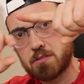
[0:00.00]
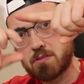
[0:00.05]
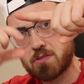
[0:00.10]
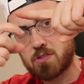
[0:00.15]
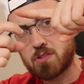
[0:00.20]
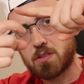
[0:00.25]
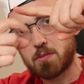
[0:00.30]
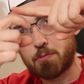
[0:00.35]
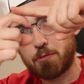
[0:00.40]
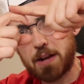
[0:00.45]

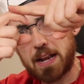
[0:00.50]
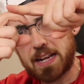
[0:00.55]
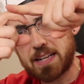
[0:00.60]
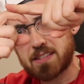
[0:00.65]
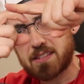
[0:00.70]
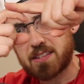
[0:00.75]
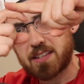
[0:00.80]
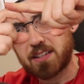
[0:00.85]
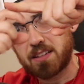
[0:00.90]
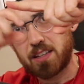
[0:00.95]
So the
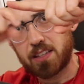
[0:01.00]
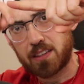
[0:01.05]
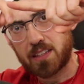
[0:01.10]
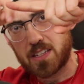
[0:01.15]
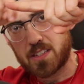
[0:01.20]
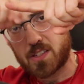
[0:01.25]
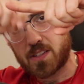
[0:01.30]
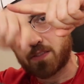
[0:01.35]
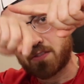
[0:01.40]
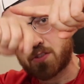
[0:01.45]
bracket's sitting like
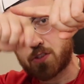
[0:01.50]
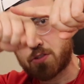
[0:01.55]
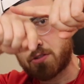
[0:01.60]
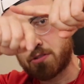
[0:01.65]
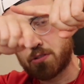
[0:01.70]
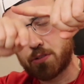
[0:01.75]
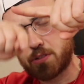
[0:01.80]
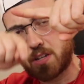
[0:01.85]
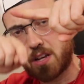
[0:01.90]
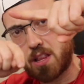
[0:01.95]
this, you have to
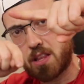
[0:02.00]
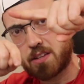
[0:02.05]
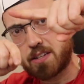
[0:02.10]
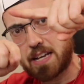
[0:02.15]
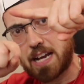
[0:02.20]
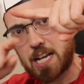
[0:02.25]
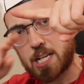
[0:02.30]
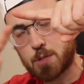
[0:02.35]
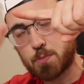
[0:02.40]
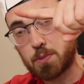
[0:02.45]
screw it into the
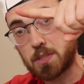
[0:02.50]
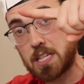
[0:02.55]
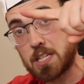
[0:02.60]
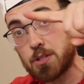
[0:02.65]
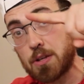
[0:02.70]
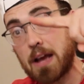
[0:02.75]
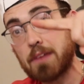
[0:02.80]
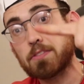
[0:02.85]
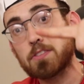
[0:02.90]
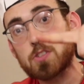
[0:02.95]
dash, but then
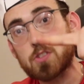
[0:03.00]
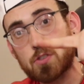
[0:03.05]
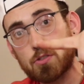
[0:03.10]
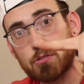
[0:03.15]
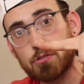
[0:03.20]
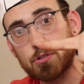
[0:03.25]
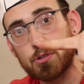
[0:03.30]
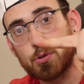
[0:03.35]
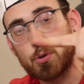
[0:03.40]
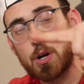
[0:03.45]
you have to
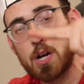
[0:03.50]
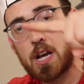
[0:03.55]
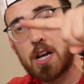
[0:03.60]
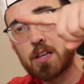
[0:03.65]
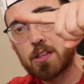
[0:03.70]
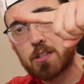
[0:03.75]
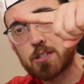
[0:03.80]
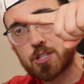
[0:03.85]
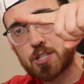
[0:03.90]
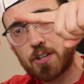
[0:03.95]
screw
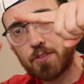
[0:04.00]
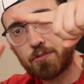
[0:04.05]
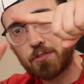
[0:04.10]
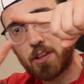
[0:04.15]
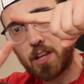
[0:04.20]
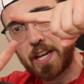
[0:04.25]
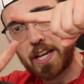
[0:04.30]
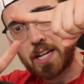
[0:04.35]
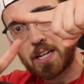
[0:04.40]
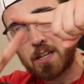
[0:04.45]
the shift
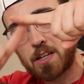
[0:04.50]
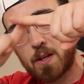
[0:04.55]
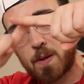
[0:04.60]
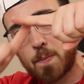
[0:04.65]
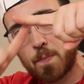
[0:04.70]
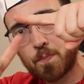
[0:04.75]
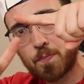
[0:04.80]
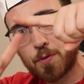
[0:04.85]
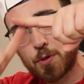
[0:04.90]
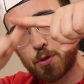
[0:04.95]
light
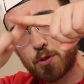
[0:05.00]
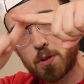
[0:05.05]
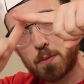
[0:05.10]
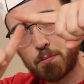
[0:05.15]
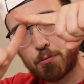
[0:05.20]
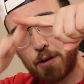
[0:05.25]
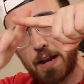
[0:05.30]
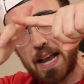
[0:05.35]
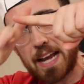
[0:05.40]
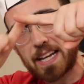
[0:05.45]
to the
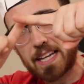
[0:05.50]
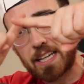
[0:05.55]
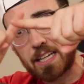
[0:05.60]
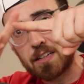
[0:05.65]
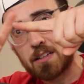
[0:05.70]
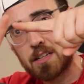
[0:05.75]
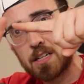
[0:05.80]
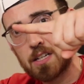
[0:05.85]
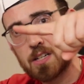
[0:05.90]
bracket.